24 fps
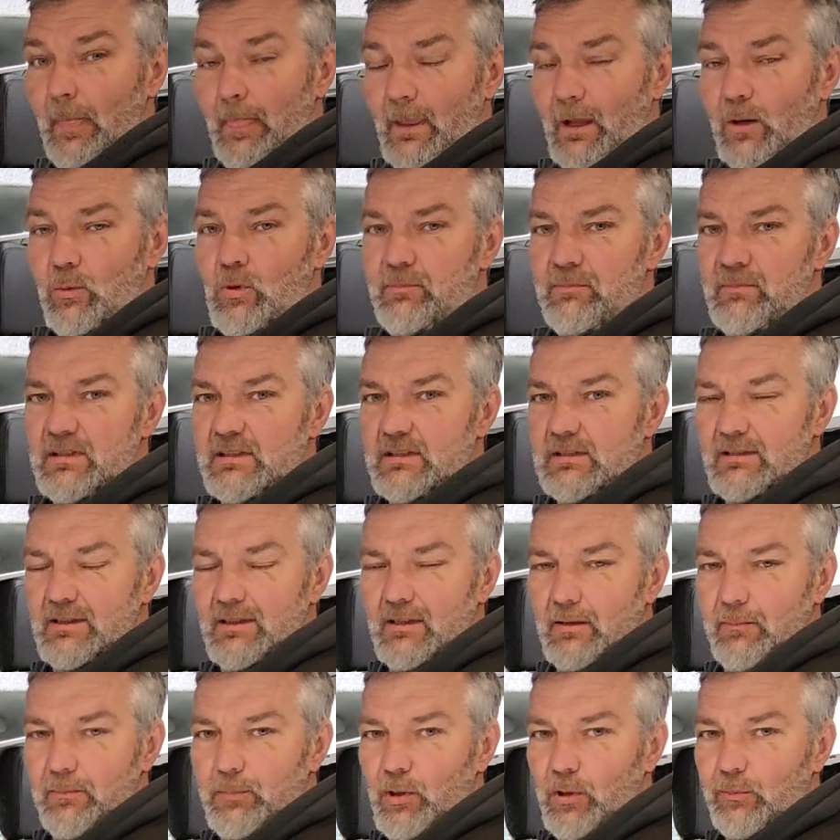When
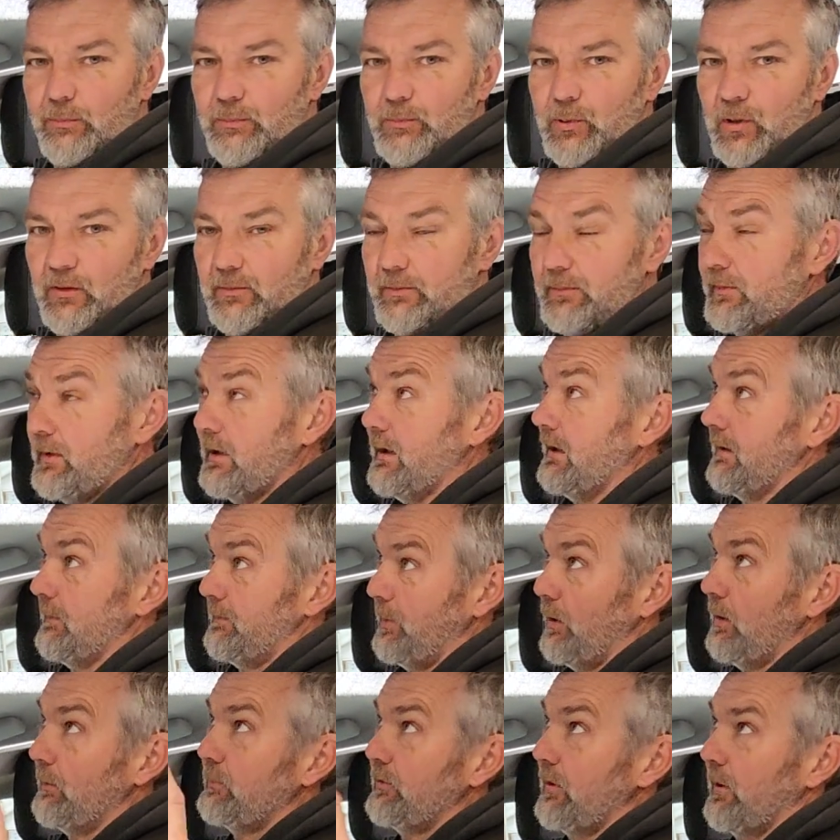we pop
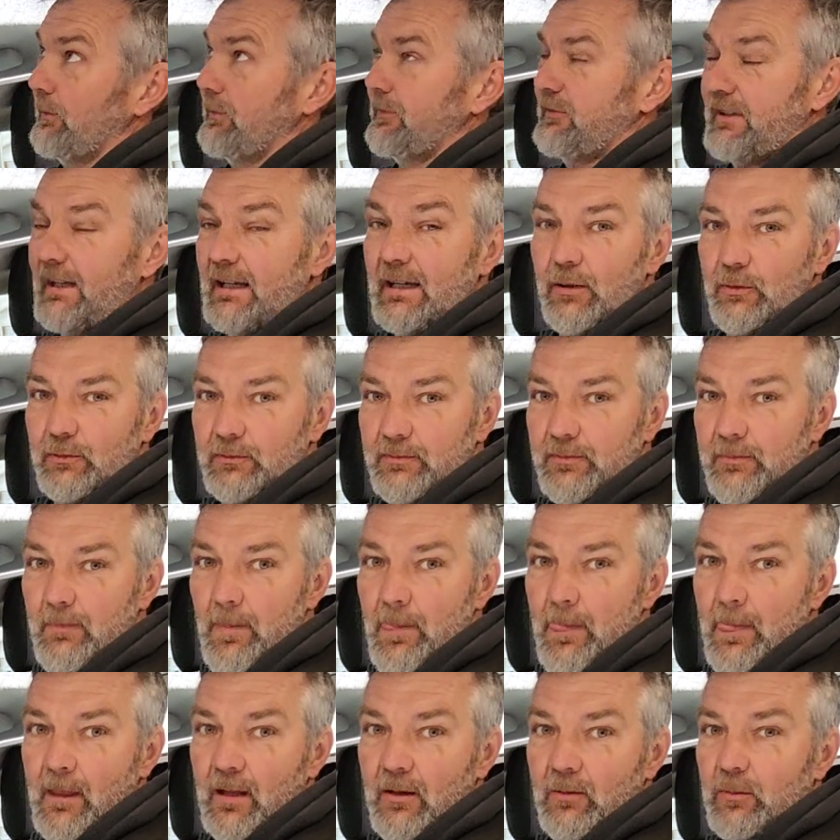tops down,
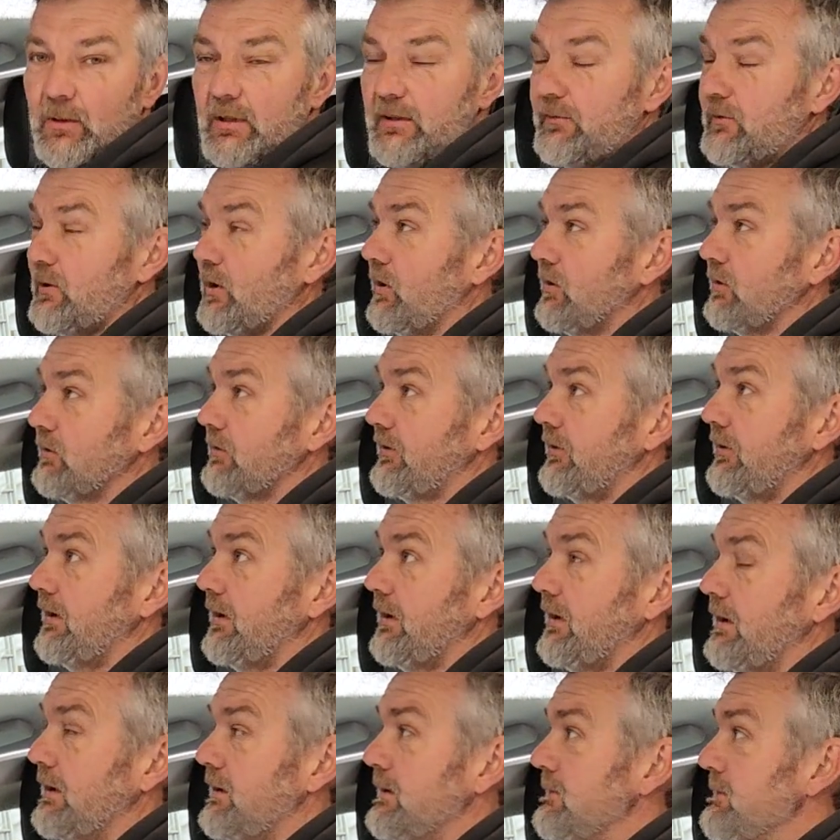we've got
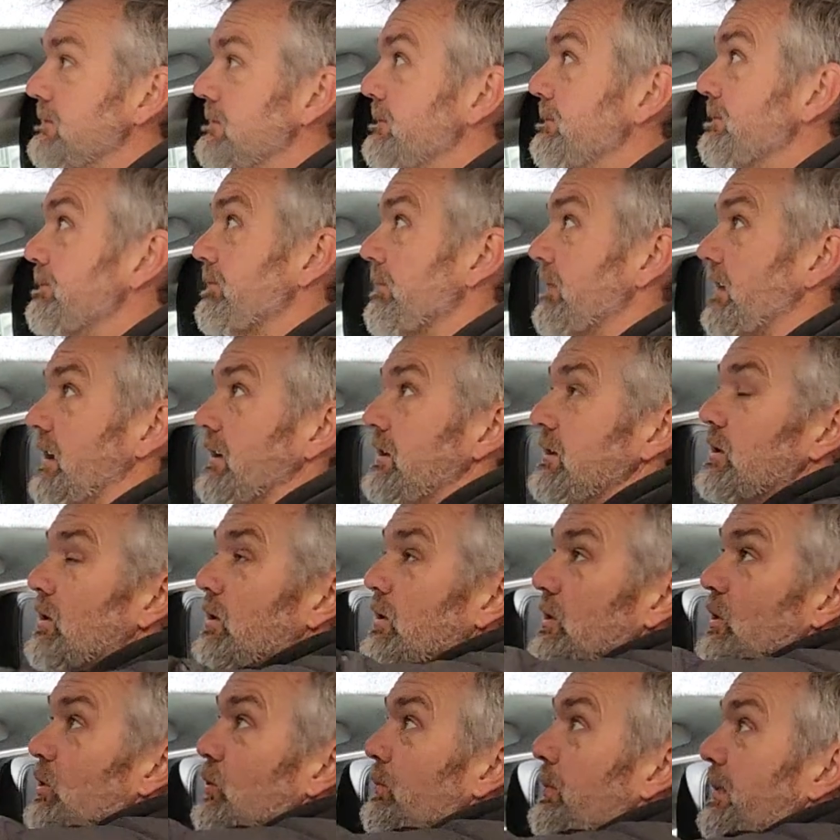you know,
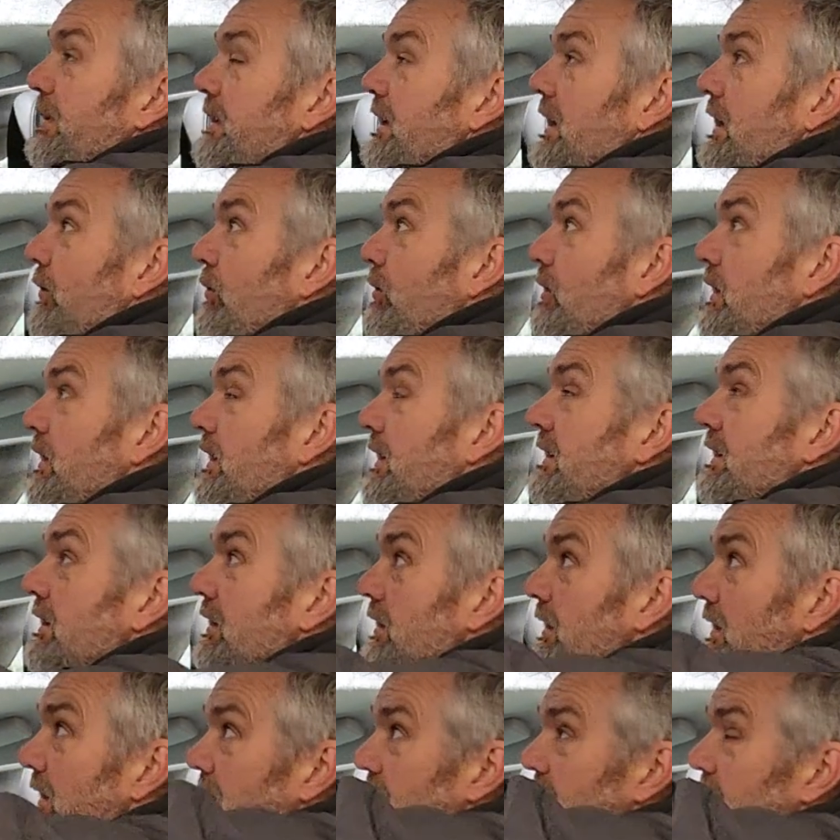an open area
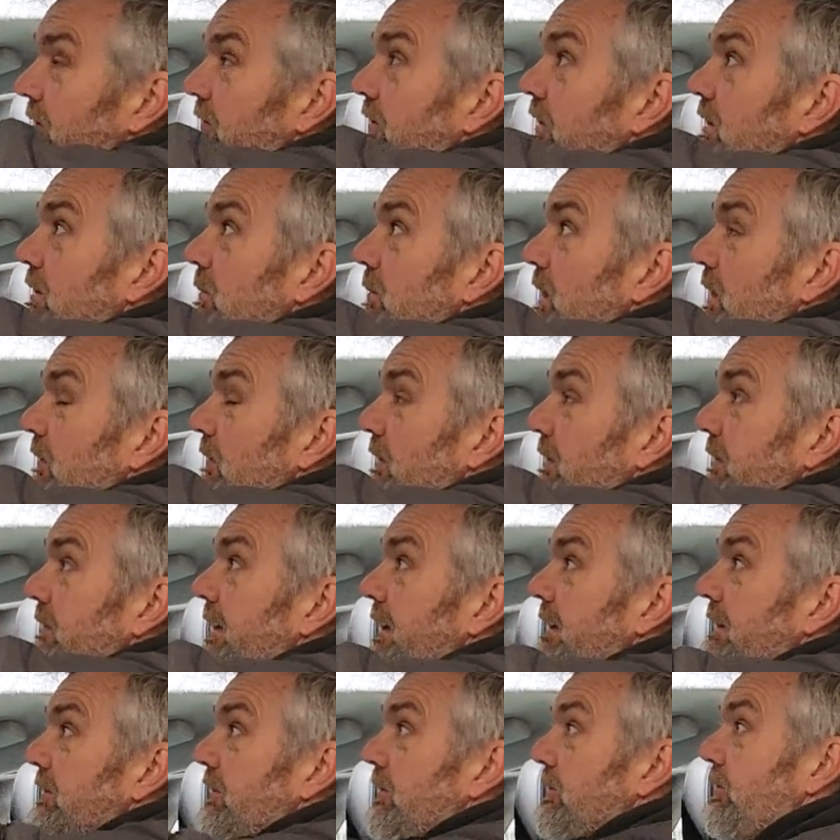here. You see a bit of a
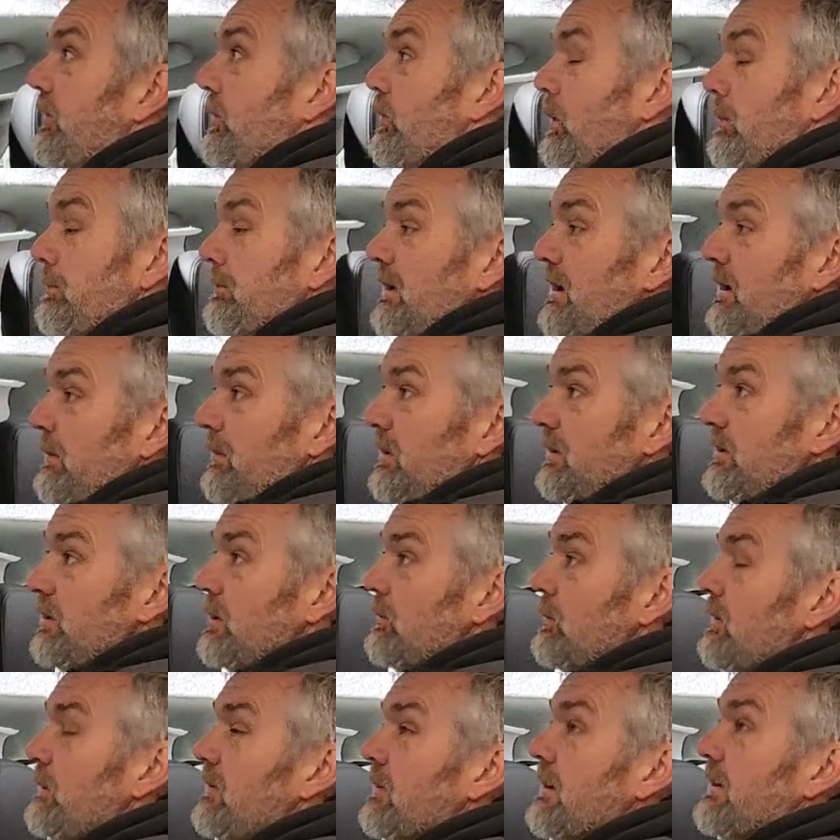tent and so on, but
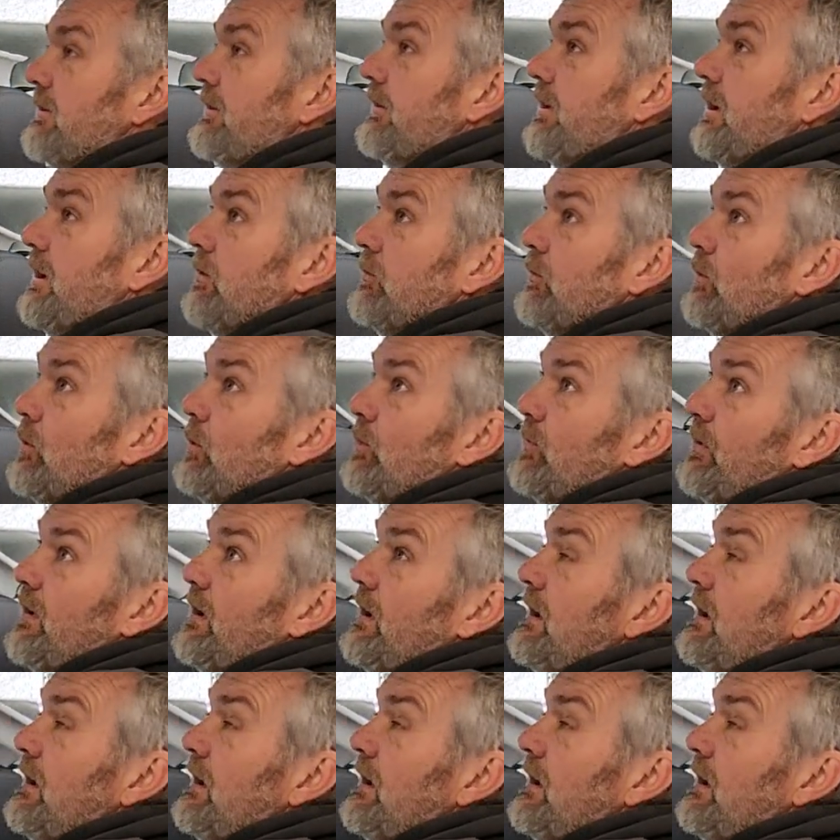not with the SCA roof.